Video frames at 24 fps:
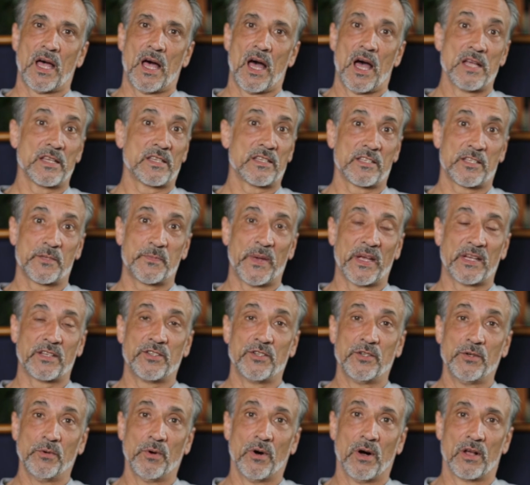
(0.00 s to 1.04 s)
I suspect
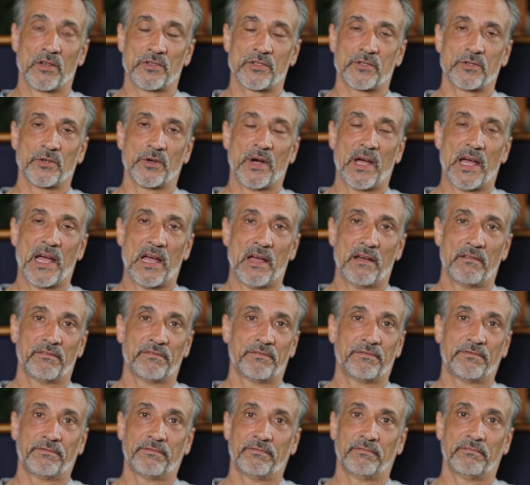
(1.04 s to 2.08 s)
you also
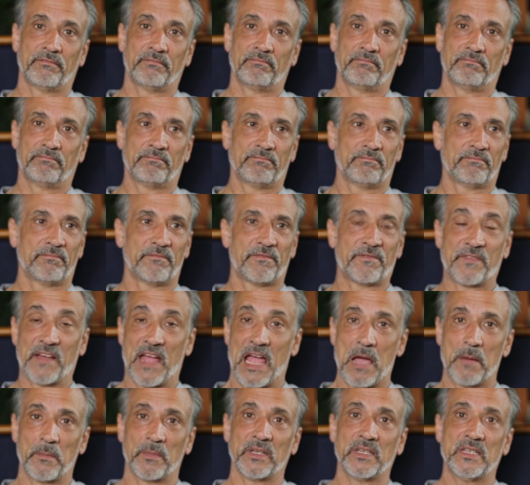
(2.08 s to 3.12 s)
have
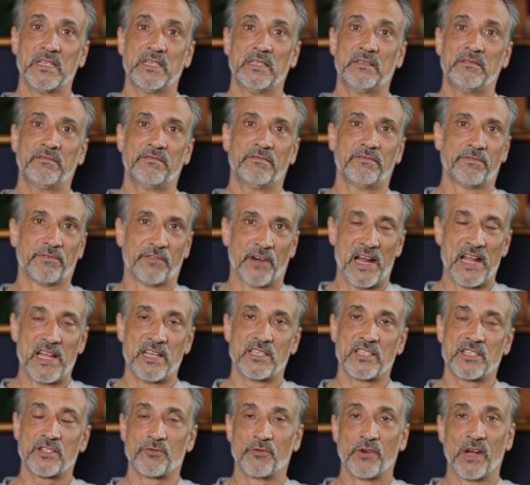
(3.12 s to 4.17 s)
family,
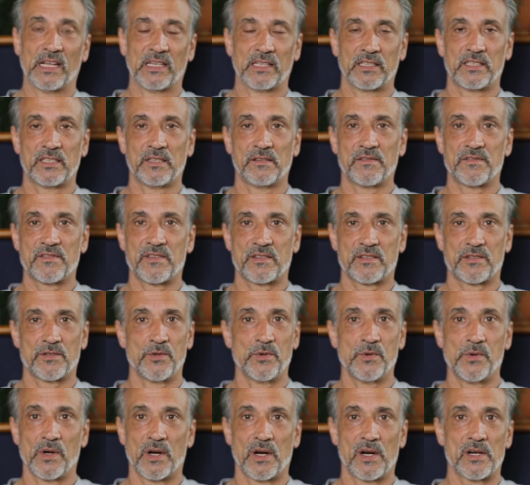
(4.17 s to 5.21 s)
friends, relatives
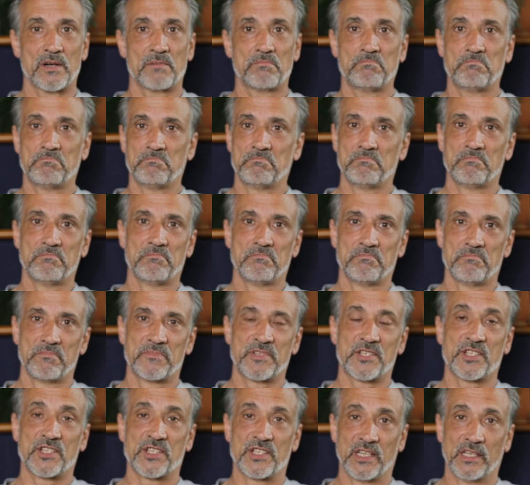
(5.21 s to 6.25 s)
who are
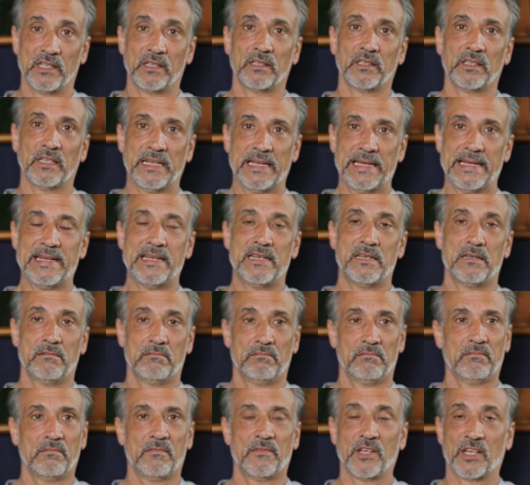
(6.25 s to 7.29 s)
still
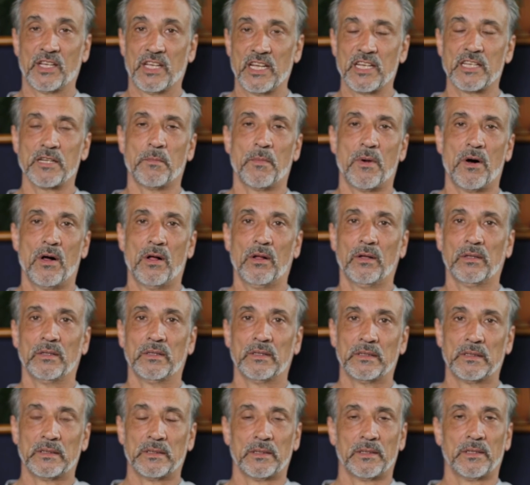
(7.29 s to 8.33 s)
in the Kingdom Hall.
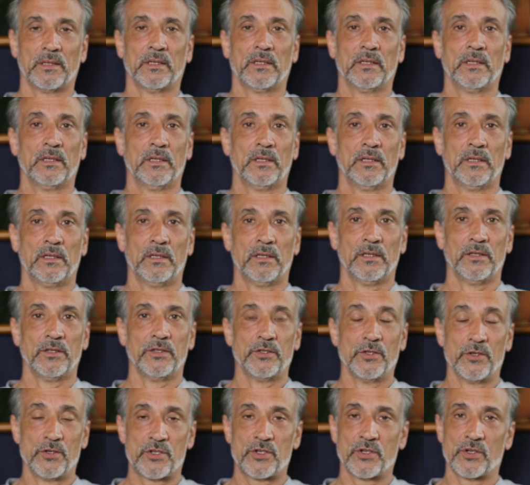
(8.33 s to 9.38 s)

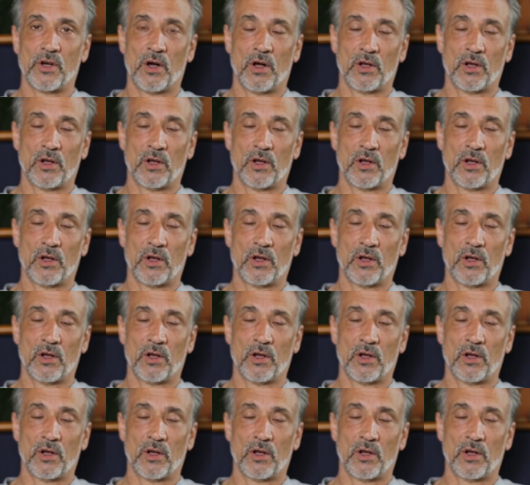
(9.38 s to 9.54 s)
You should